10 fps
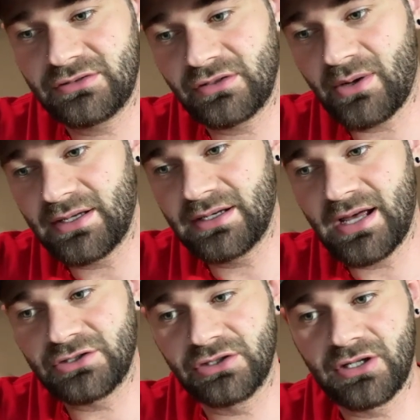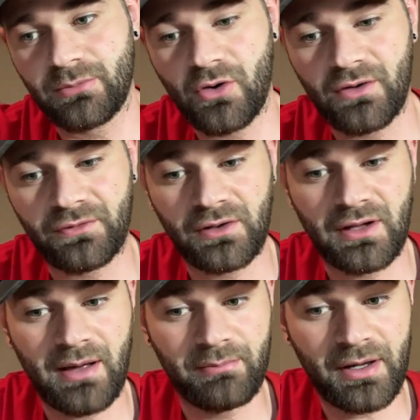So I did actually come off a
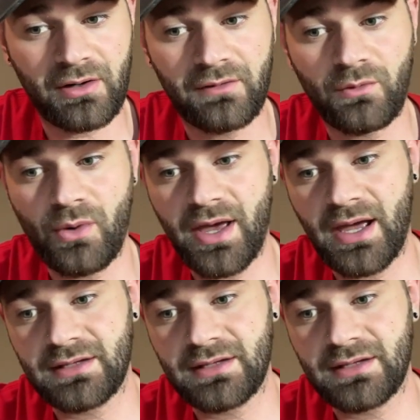lot better of a way.